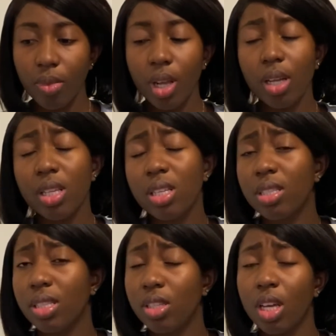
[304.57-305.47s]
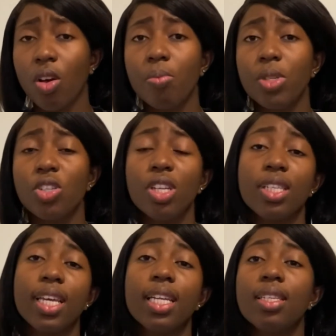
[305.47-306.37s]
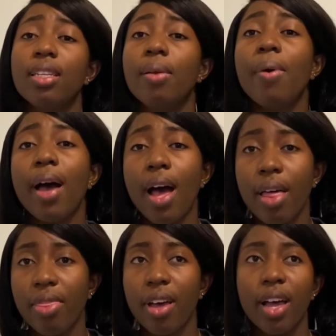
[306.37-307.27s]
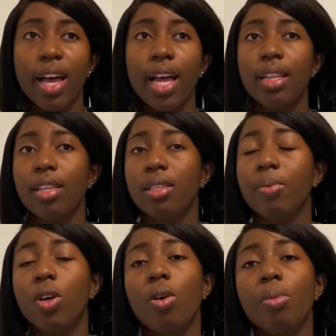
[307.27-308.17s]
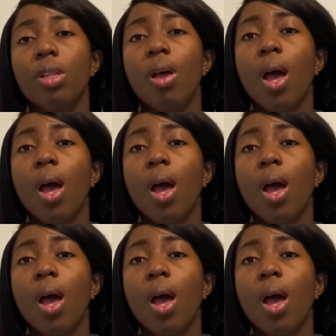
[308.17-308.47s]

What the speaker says: the competition is getting harder, and it's becoming